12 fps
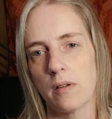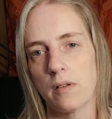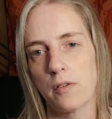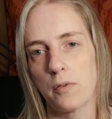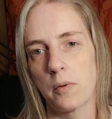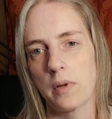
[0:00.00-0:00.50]

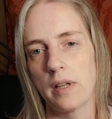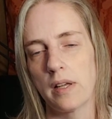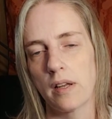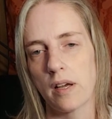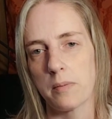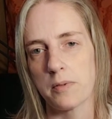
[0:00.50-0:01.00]
threw
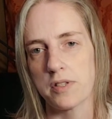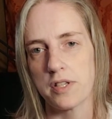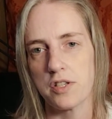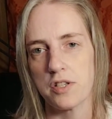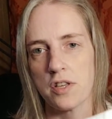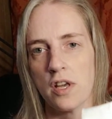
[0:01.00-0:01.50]
in a couple
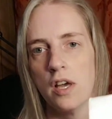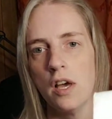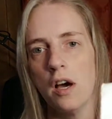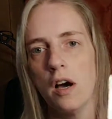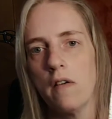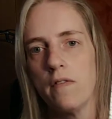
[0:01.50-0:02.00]
stitches
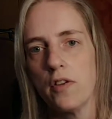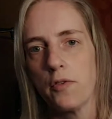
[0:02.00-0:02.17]
of the